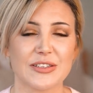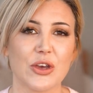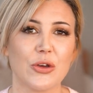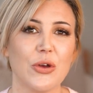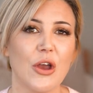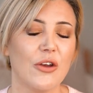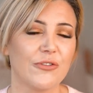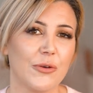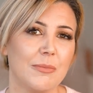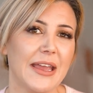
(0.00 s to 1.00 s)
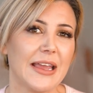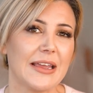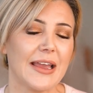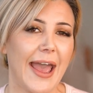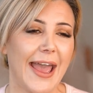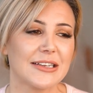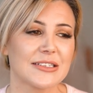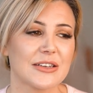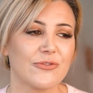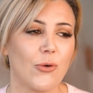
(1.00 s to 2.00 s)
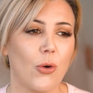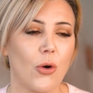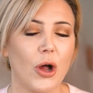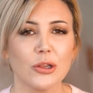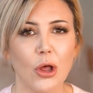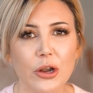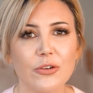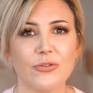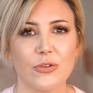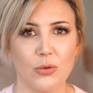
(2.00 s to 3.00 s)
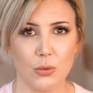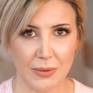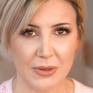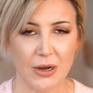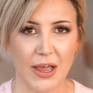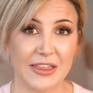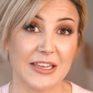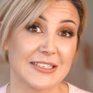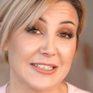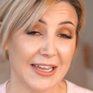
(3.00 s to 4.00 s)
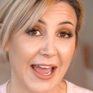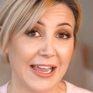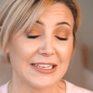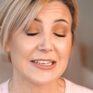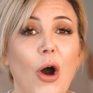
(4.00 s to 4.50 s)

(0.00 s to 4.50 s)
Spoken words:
So for me, and for a lot of women, I think is the case,